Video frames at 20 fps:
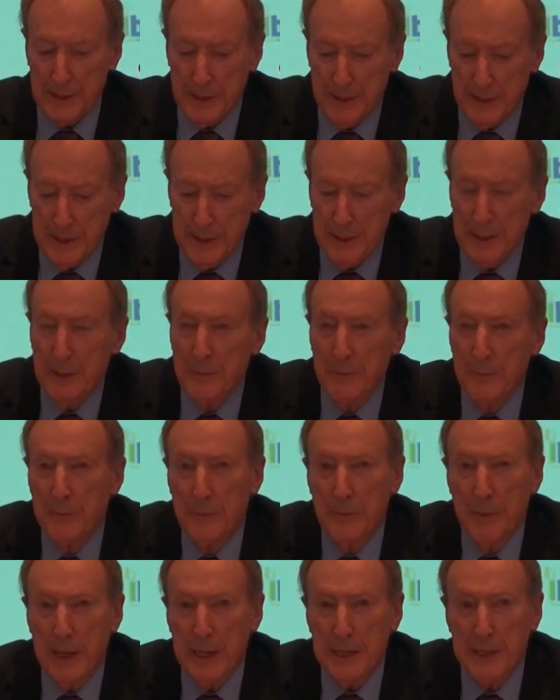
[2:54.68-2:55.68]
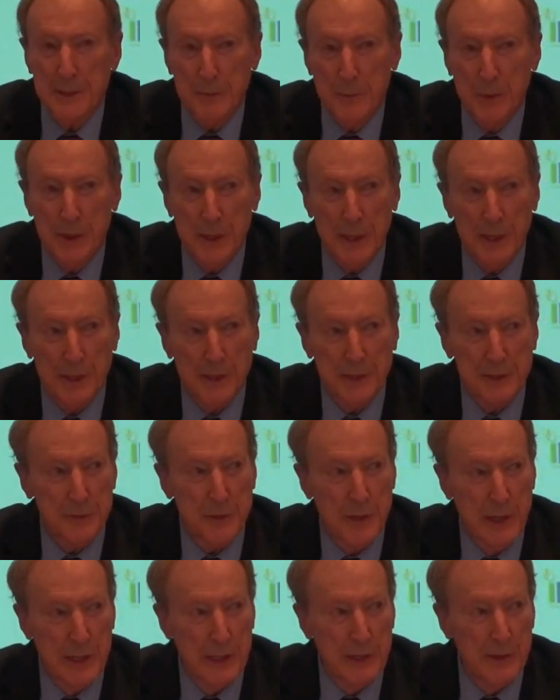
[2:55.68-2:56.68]
The management in
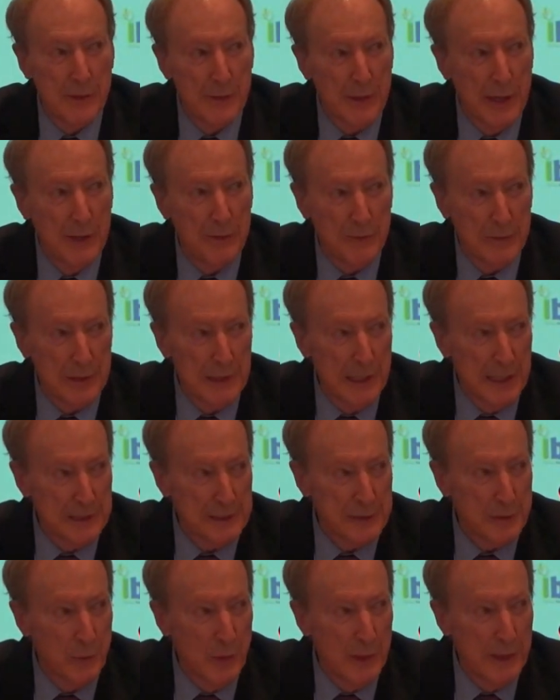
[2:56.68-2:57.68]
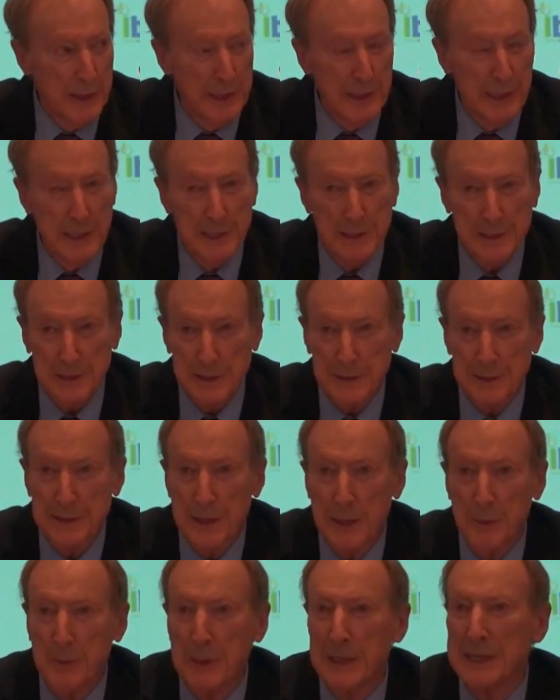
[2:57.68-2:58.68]
Australia over the last 20 years has
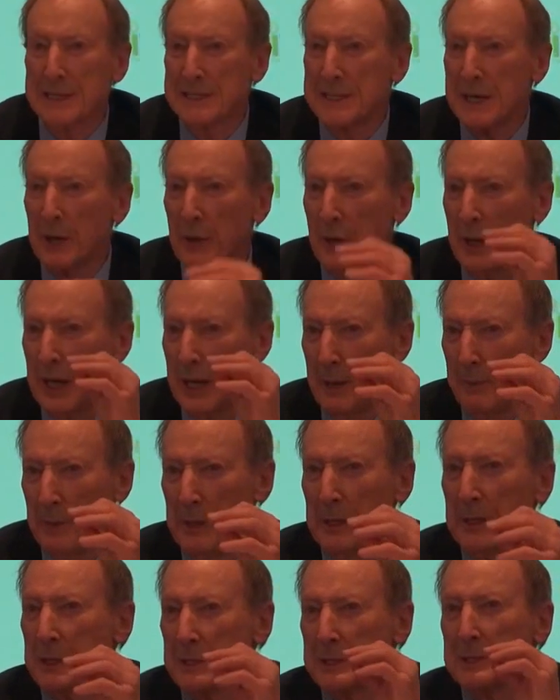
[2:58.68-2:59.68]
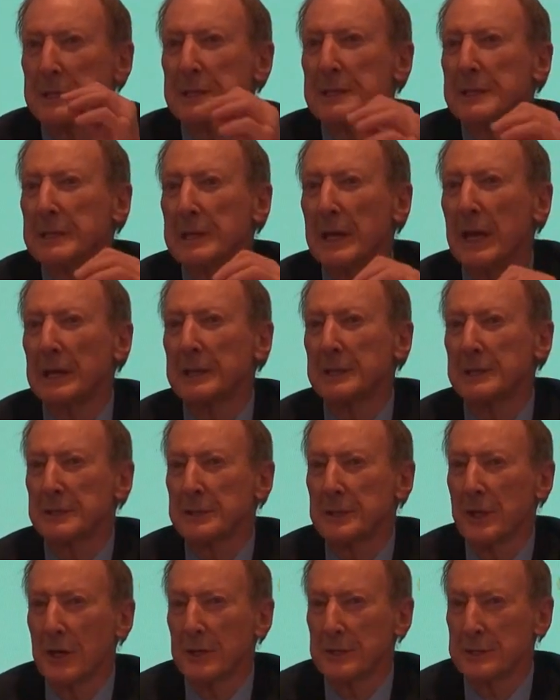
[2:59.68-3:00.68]
been so happy to
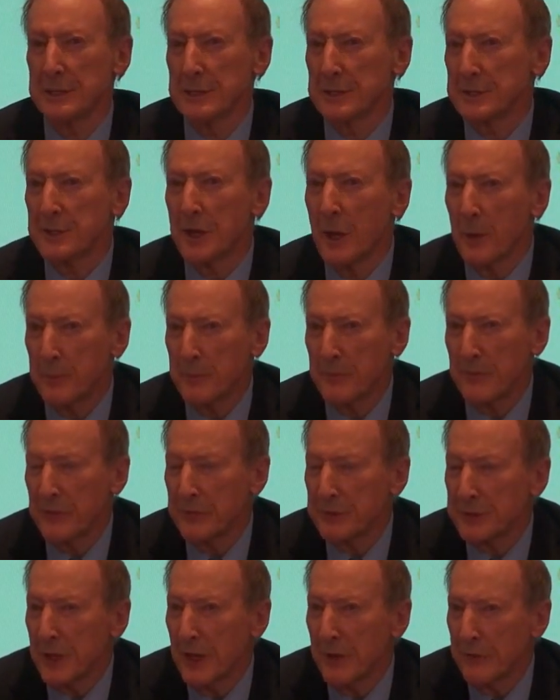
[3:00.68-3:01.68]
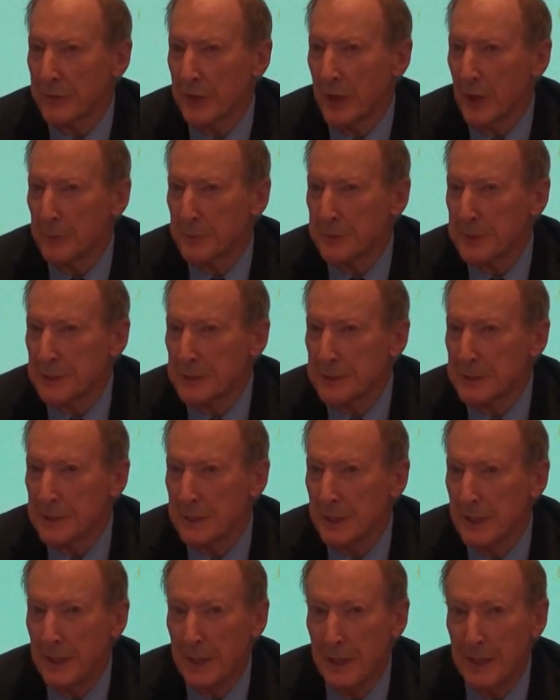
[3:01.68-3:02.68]
exercise the soft options
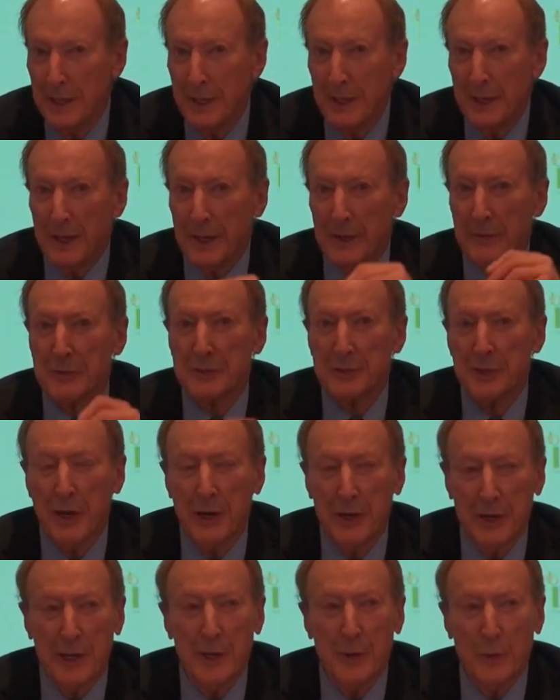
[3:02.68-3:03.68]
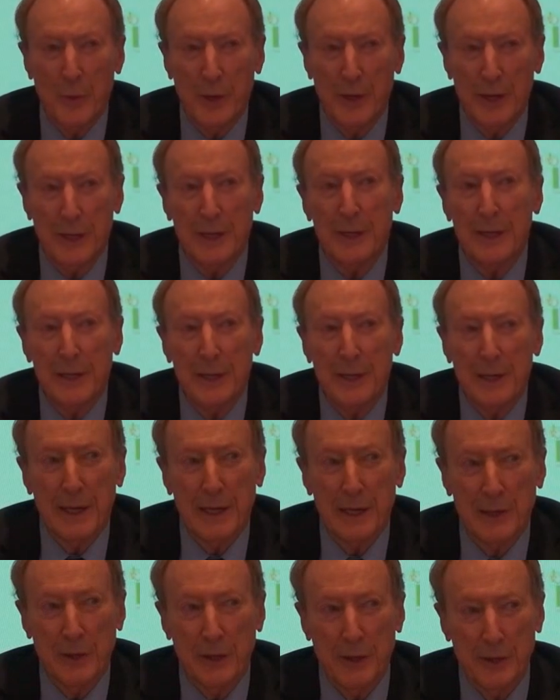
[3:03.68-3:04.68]
of signing away
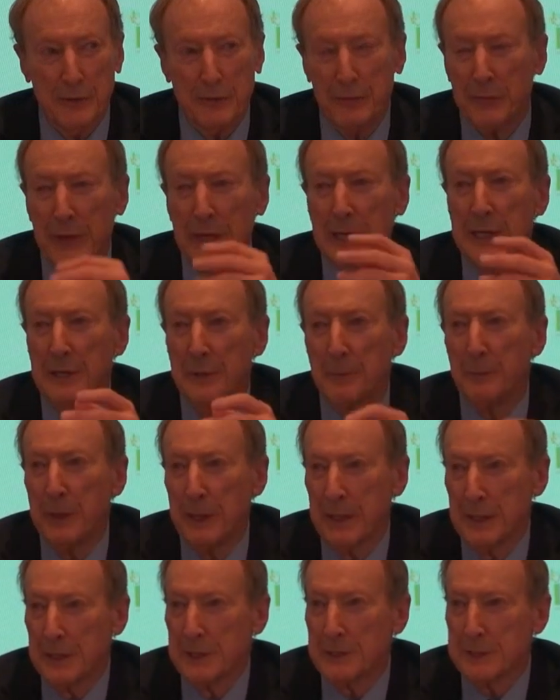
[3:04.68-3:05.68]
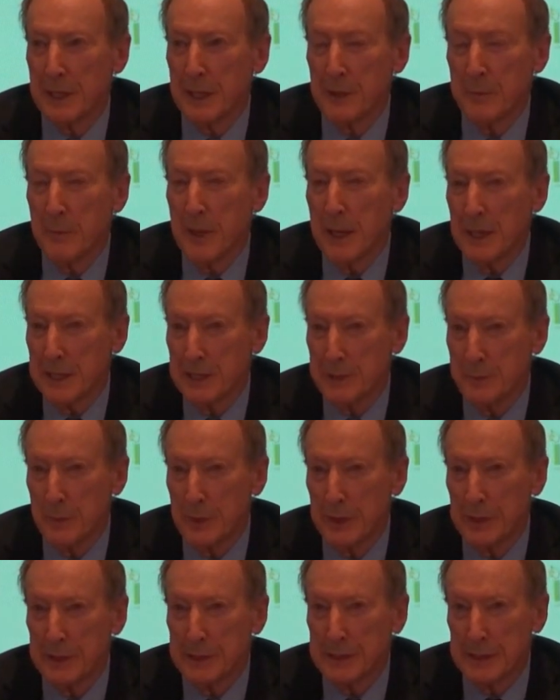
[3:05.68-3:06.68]
a lot of independence and
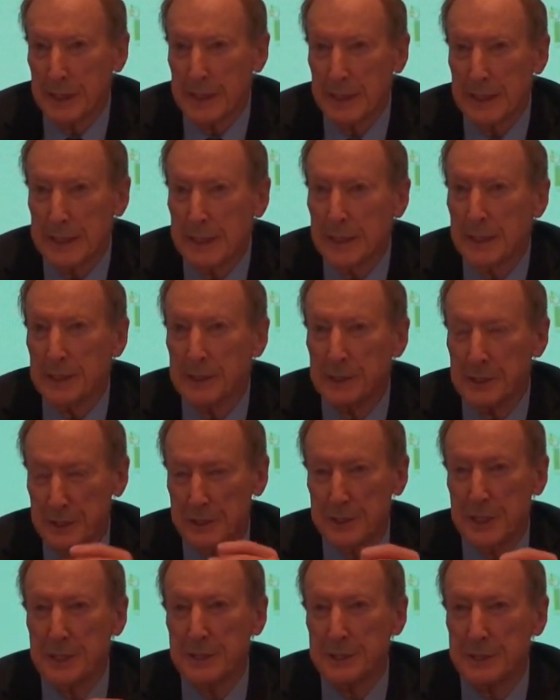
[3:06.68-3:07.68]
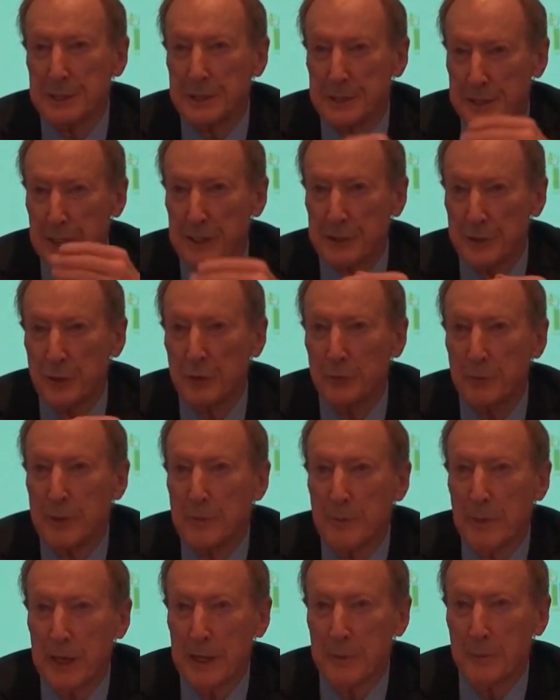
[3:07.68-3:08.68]
management decisions that should be
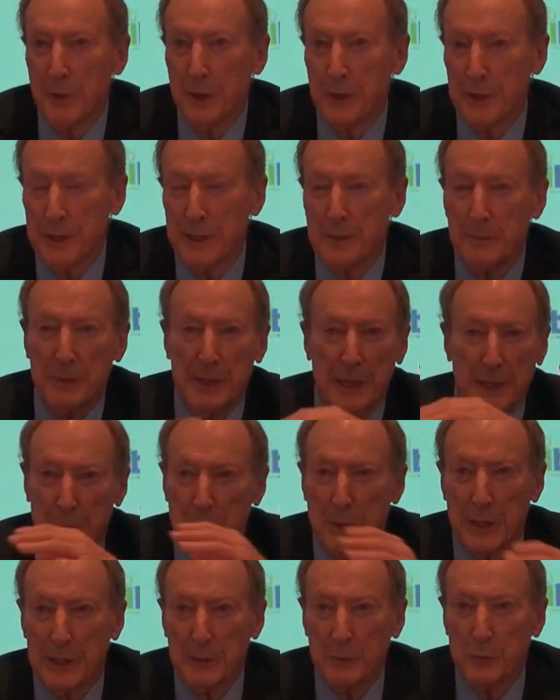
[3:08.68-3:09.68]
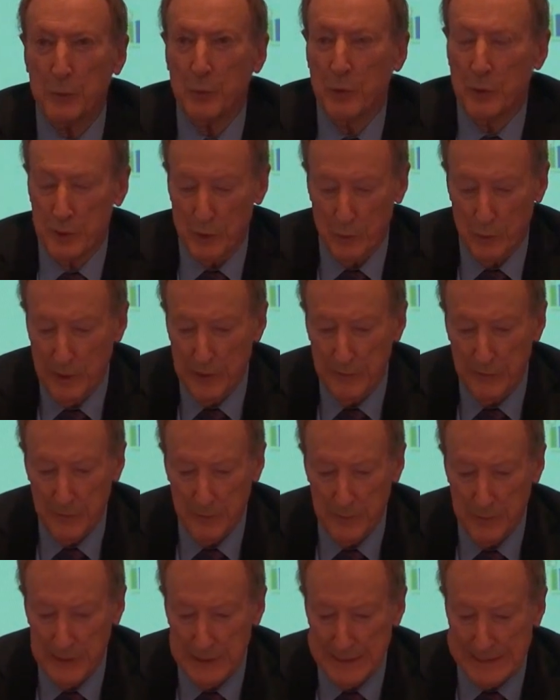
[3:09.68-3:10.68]
made by them, that they walk away
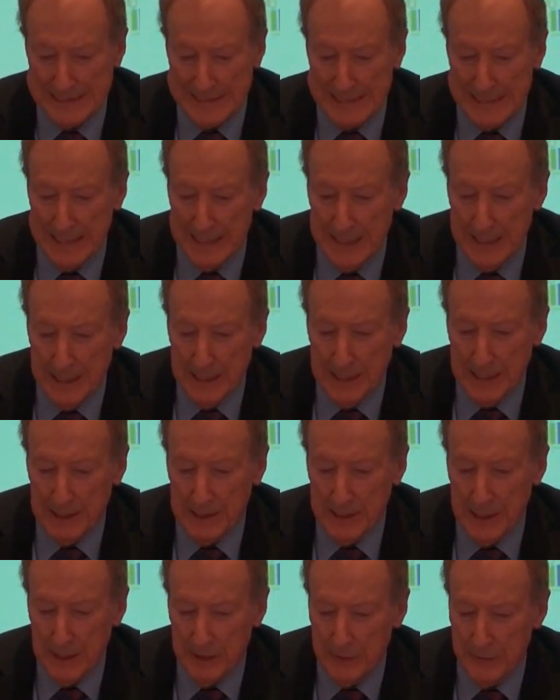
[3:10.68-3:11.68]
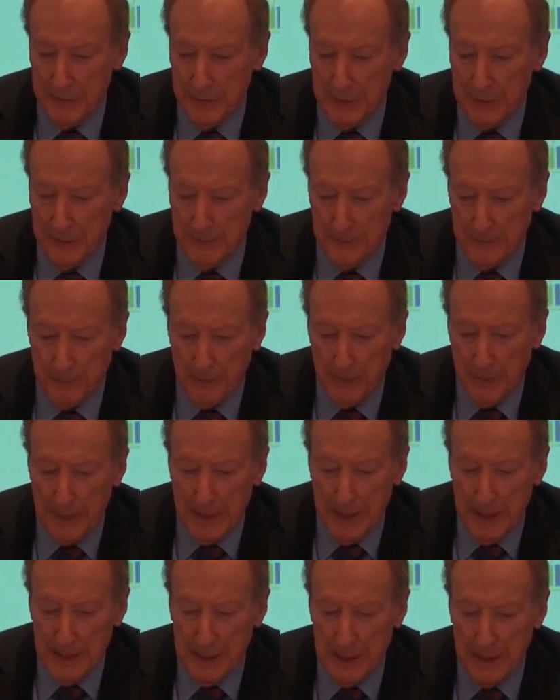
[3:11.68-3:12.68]
from these, and they've
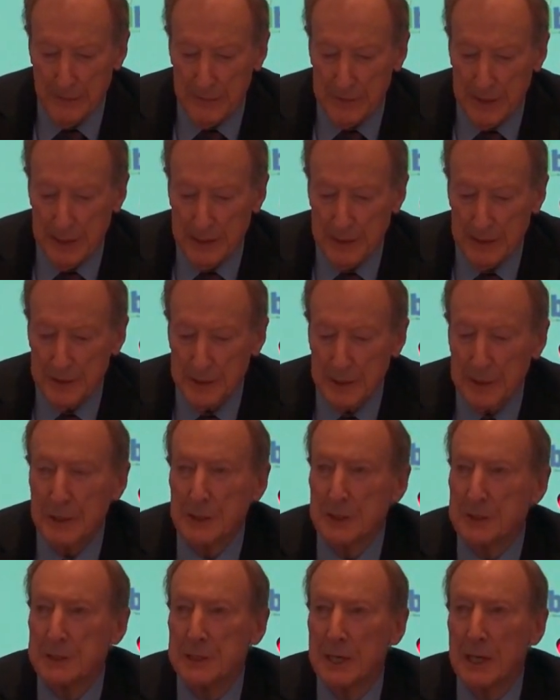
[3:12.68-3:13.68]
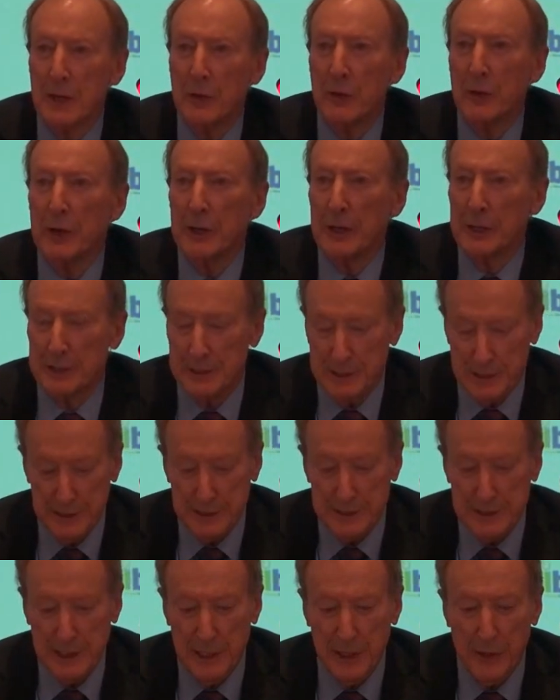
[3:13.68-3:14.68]
taken the
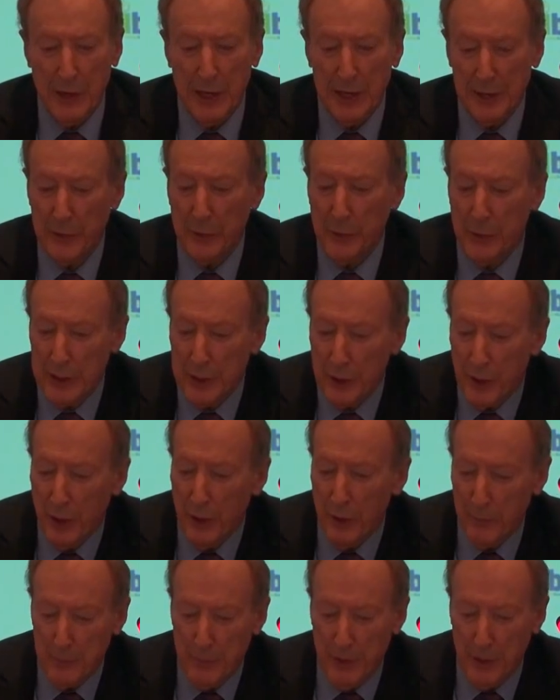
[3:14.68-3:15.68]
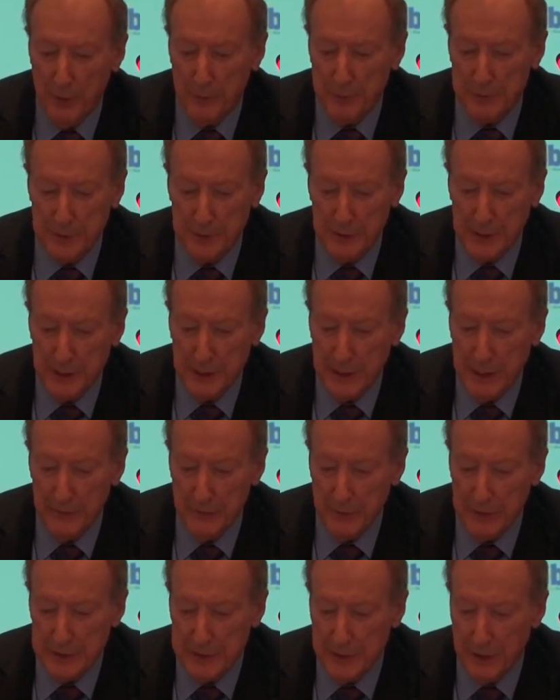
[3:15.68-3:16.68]
conciliatory option in
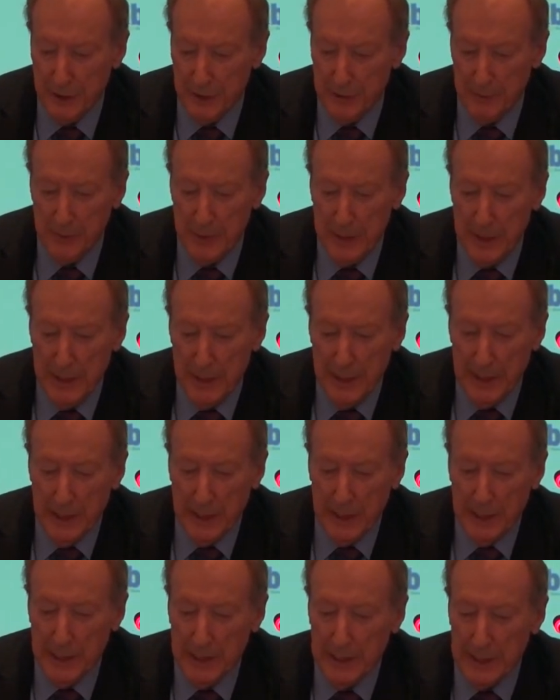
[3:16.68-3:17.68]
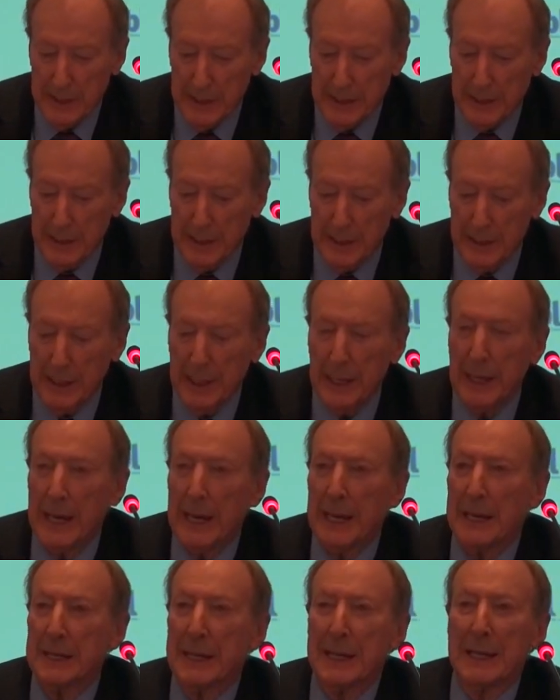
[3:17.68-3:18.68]
every time
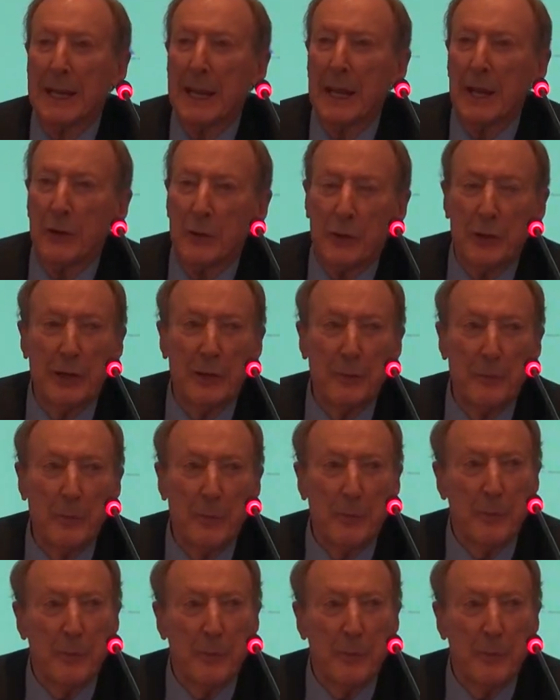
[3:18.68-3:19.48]
and allowed